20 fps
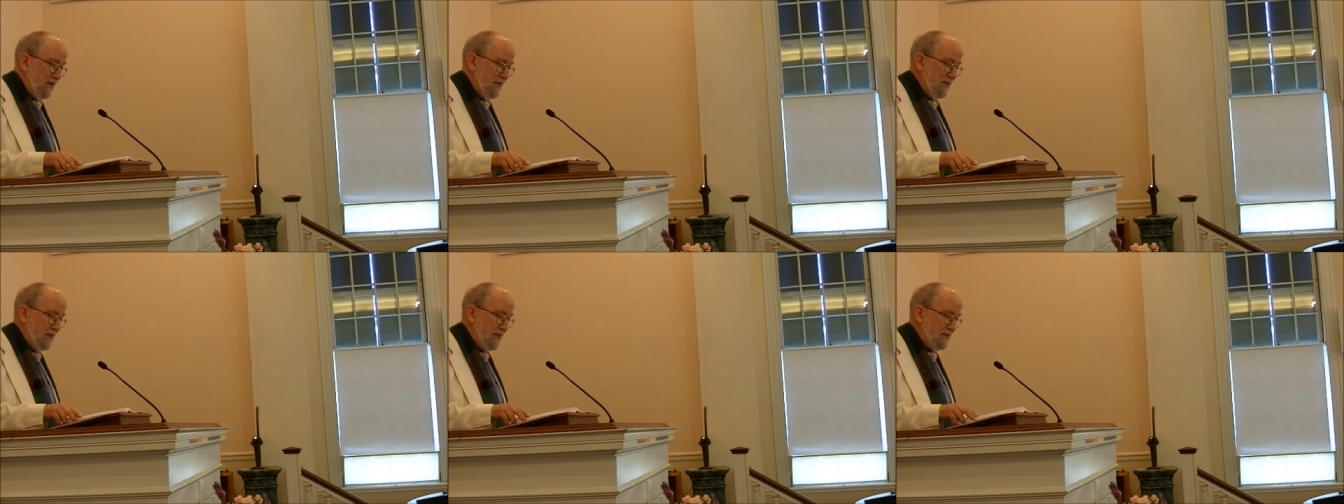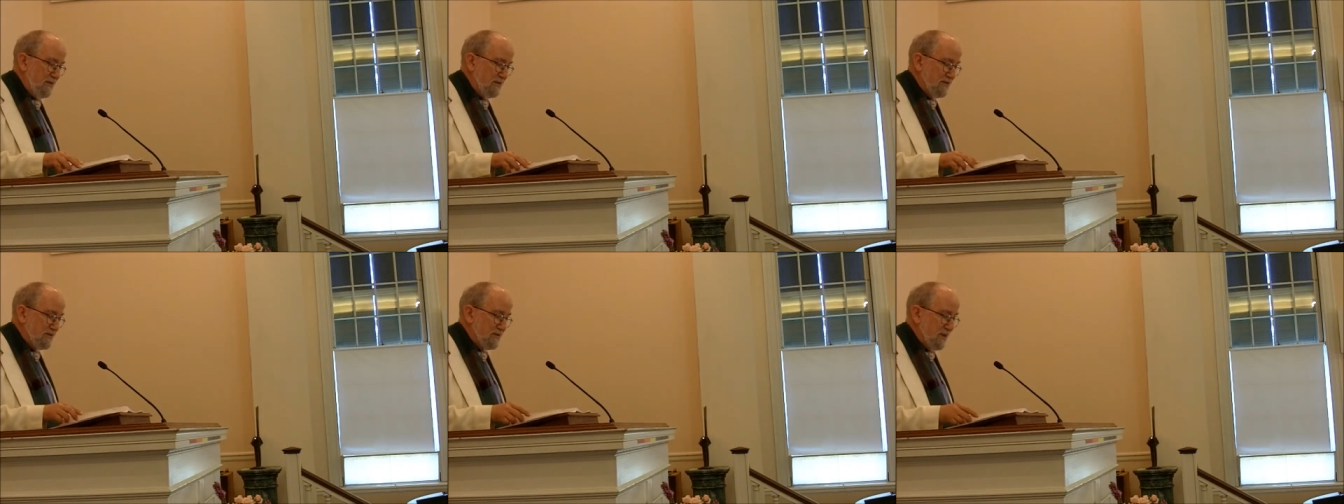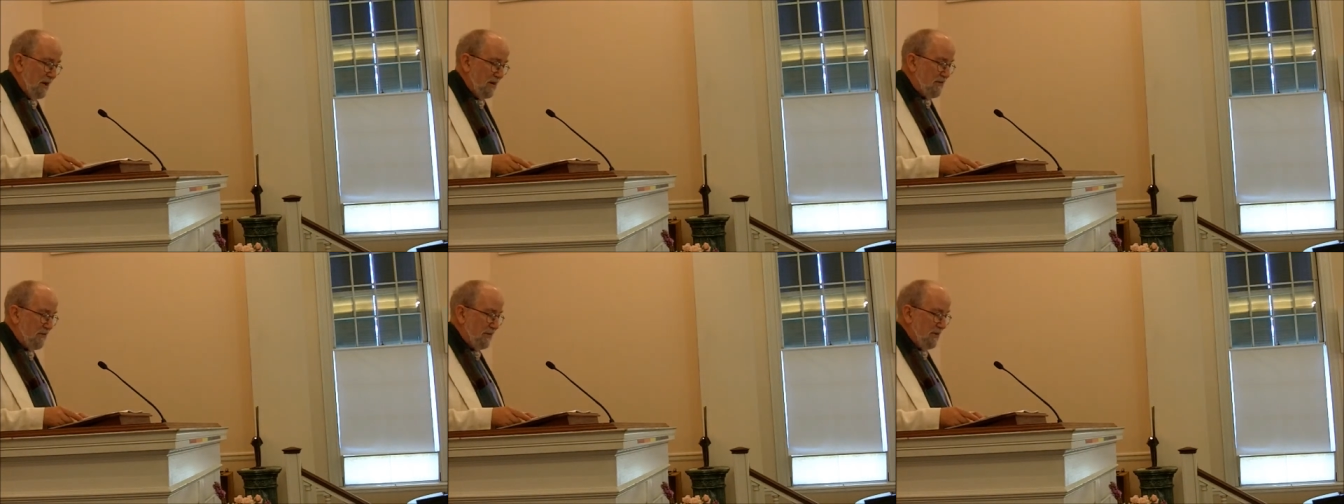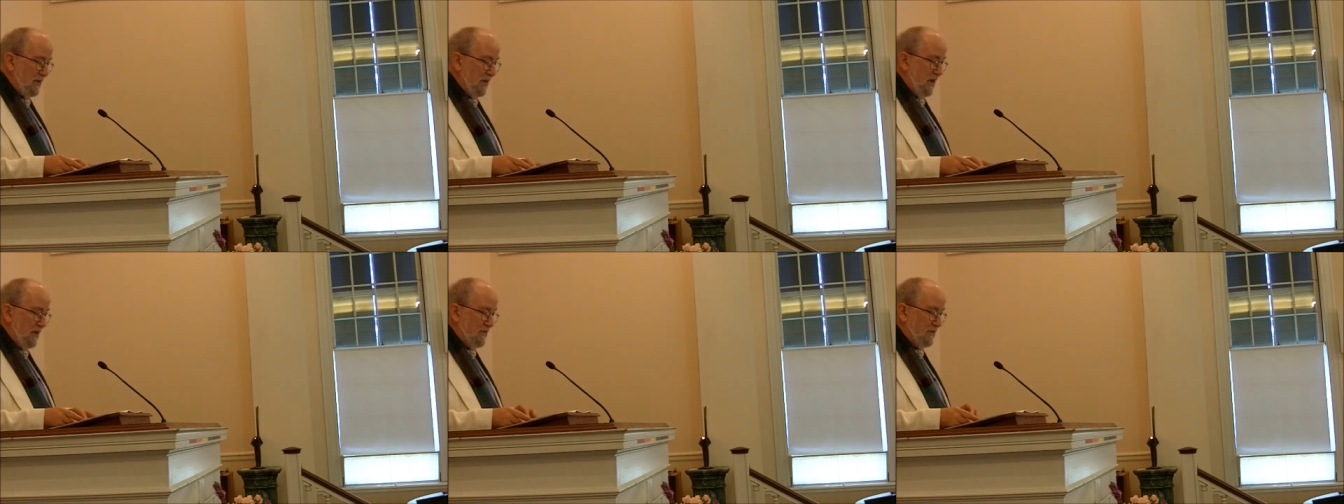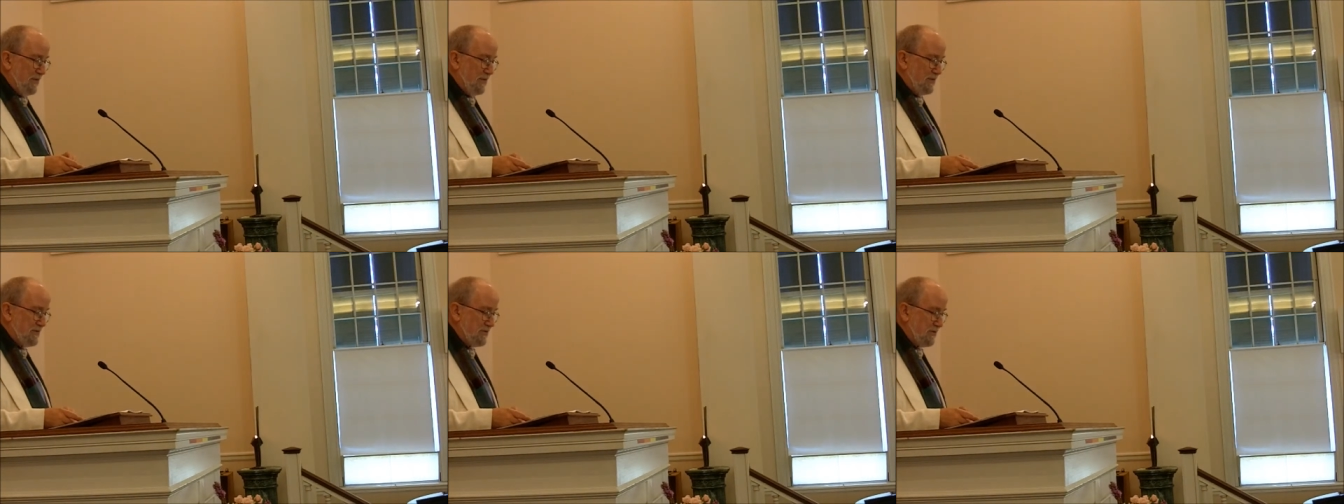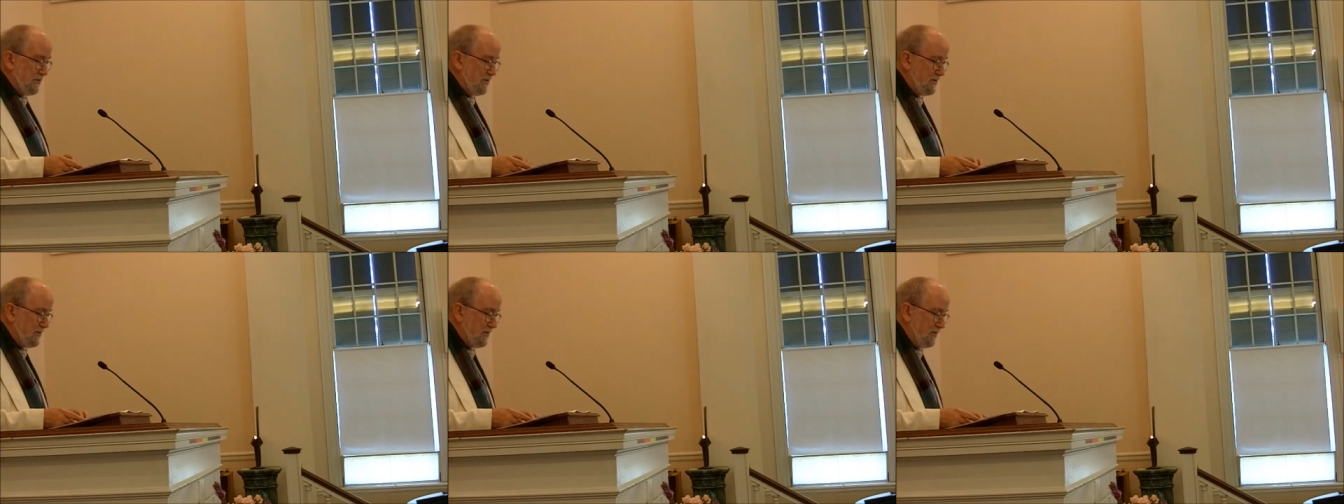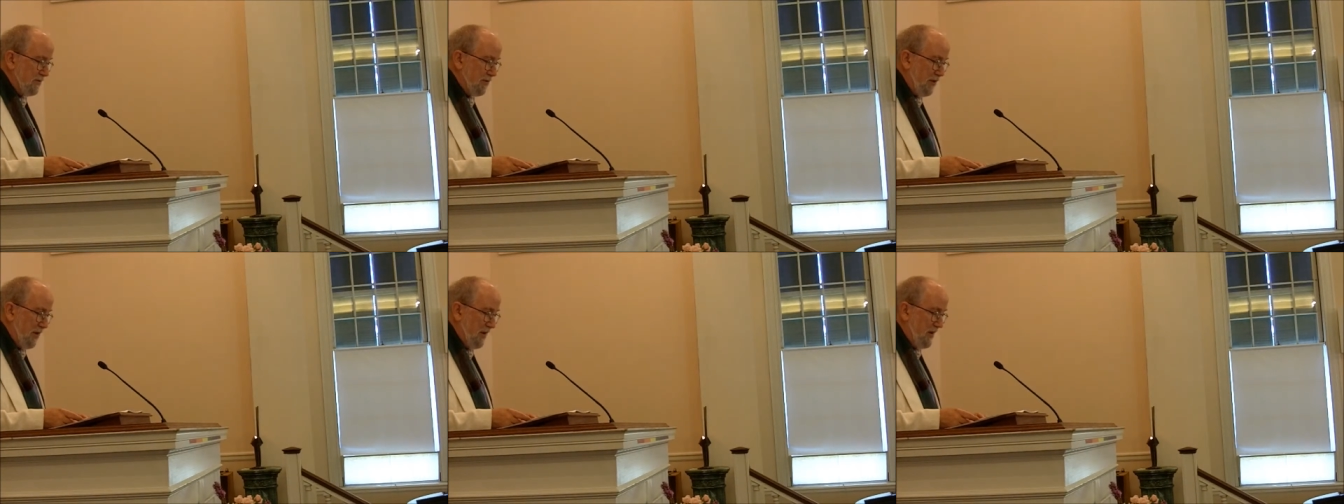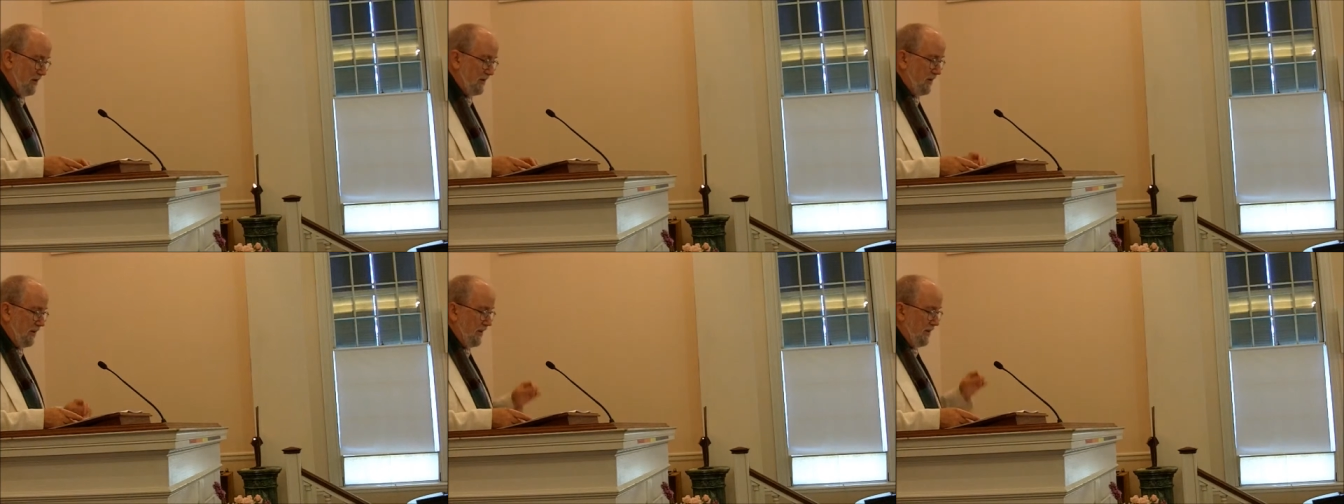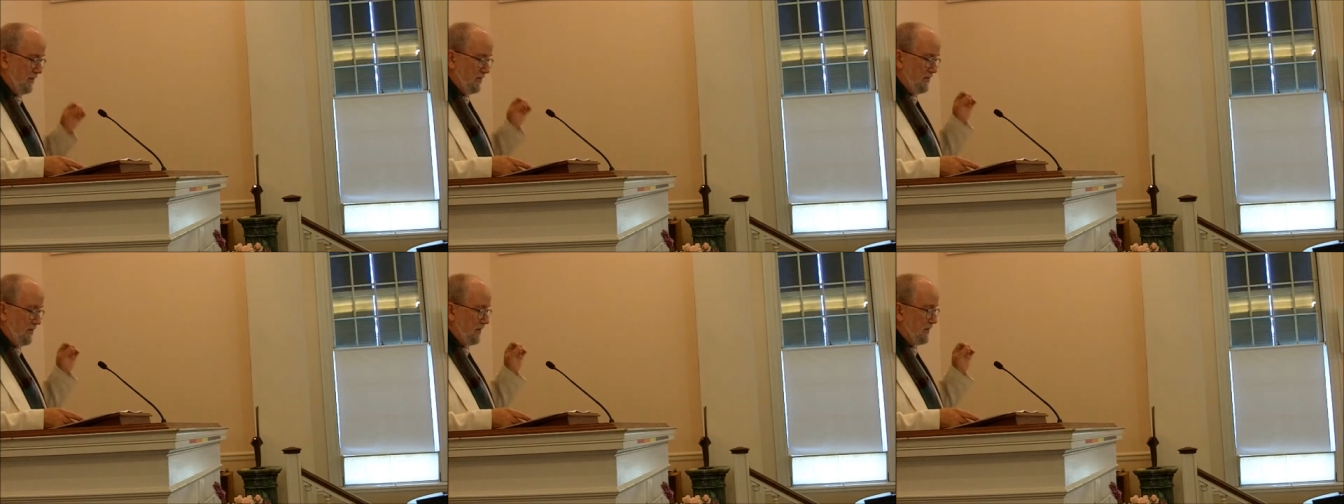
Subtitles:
that discovery gave an exclusive right to